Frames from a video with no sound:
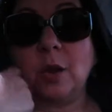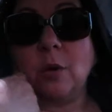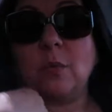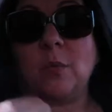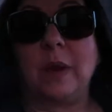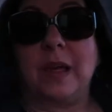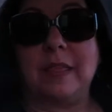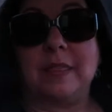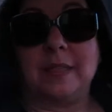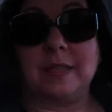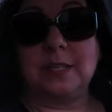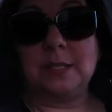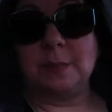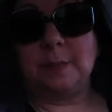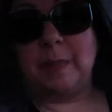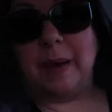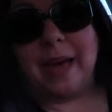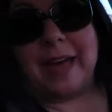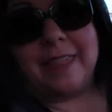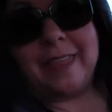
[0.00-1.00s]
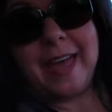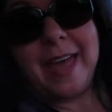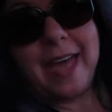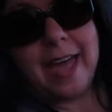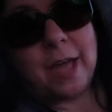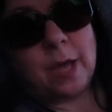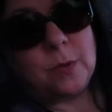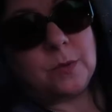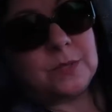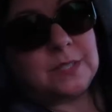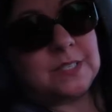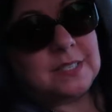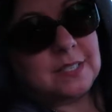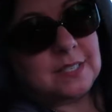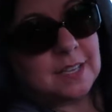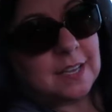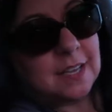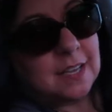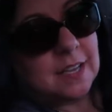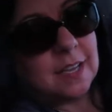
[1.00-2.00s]
go run this by the house
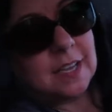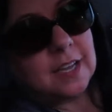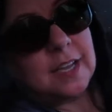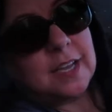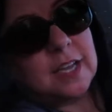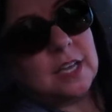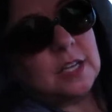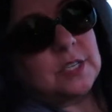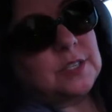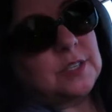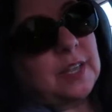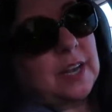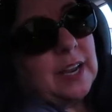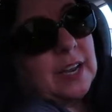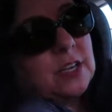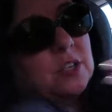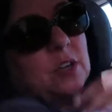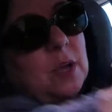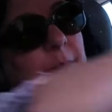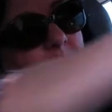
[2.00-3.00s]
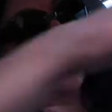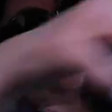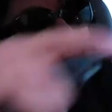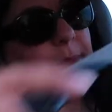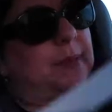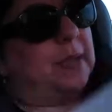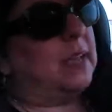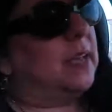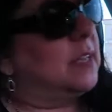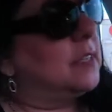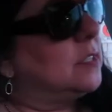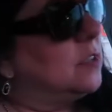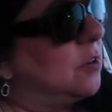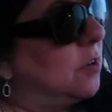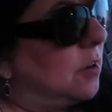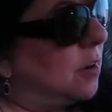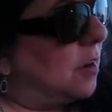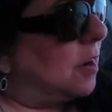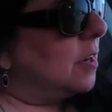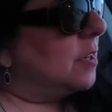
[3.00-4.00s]
so that I can drop it off because
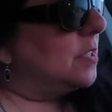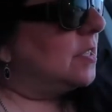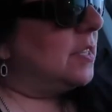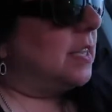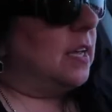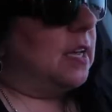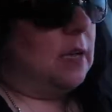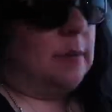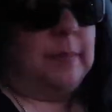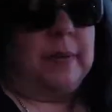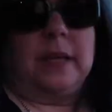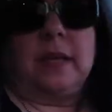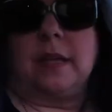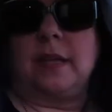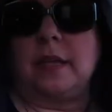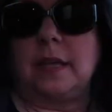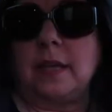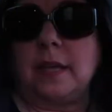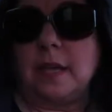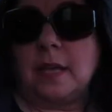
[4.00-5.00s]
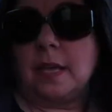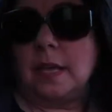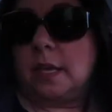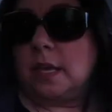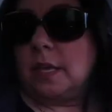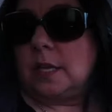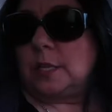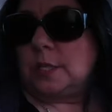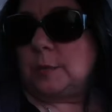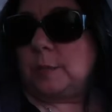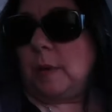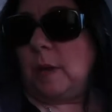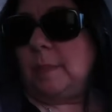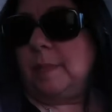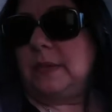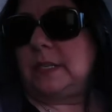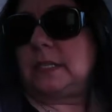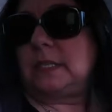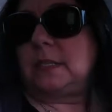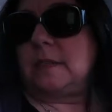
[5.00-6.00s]
there are some small
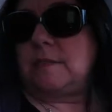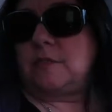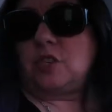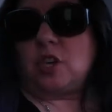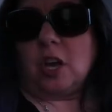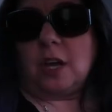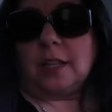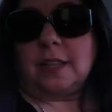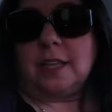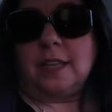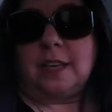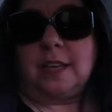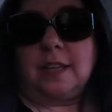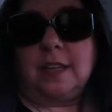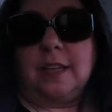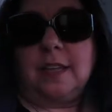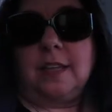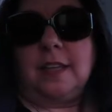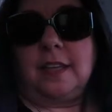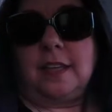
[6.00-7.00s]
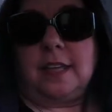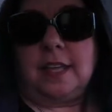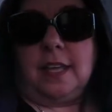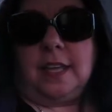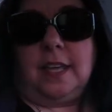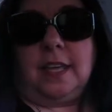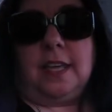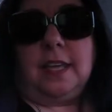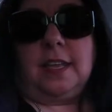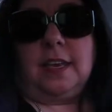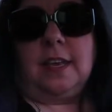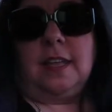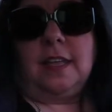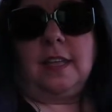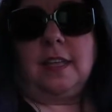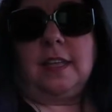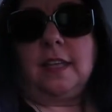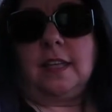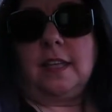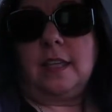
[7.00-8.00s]
pieces of chocolate
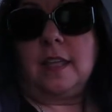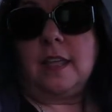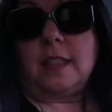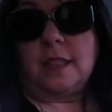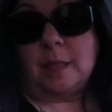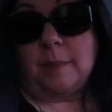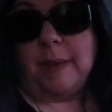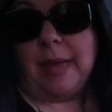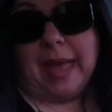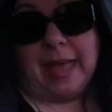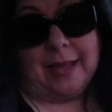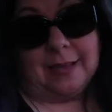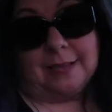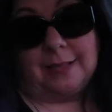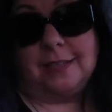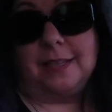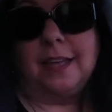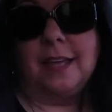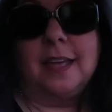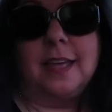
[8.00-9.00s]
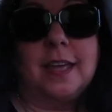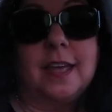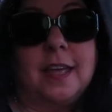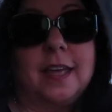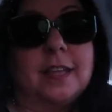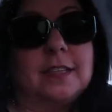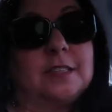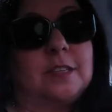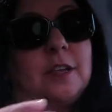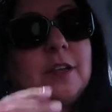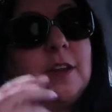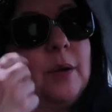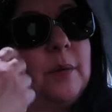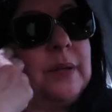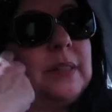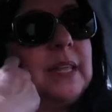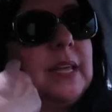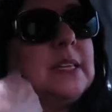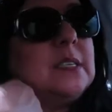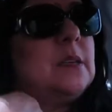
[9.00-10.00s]
in the bags. So I don't
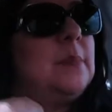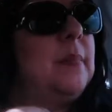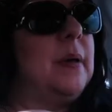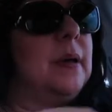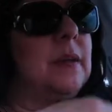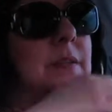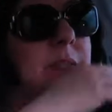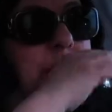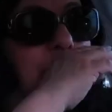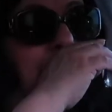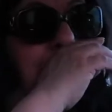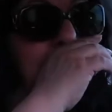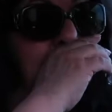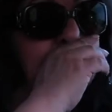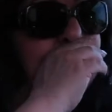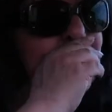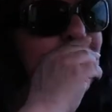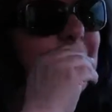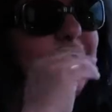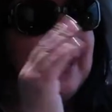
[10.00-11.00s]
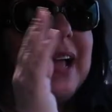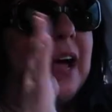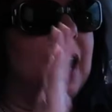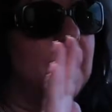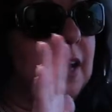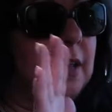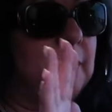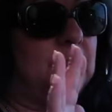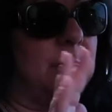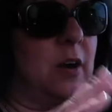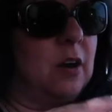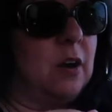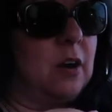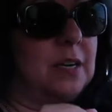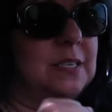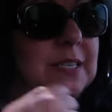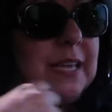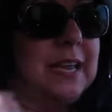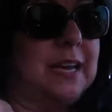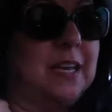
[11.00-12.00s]
want that to melt and it's already hot in my car.
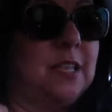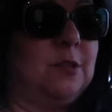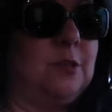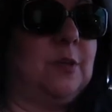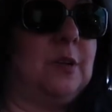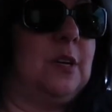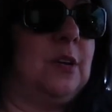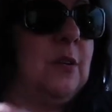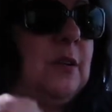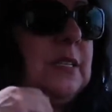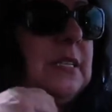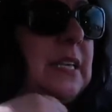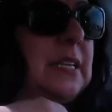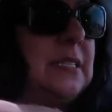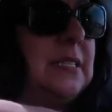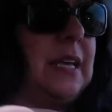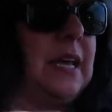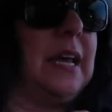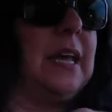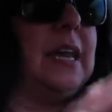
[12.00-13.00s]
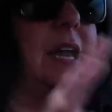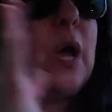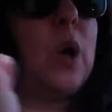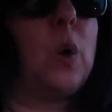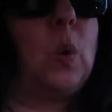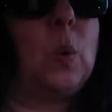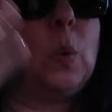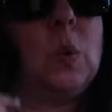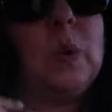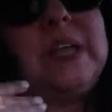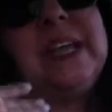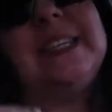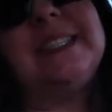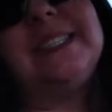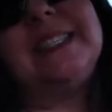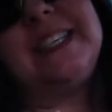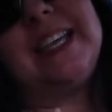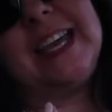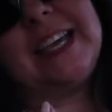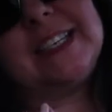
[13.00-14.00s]
It's 83 degrees outside.
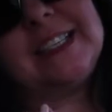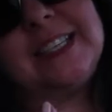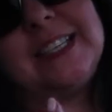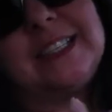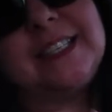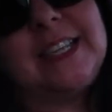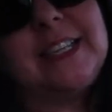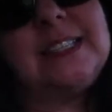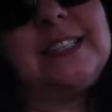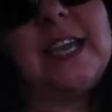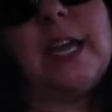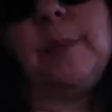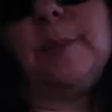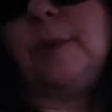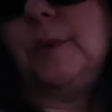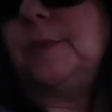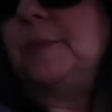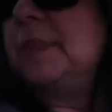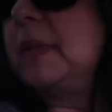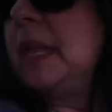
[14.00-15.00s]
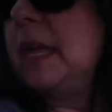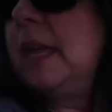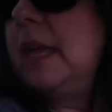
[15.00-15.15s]
It's Texas, it's April.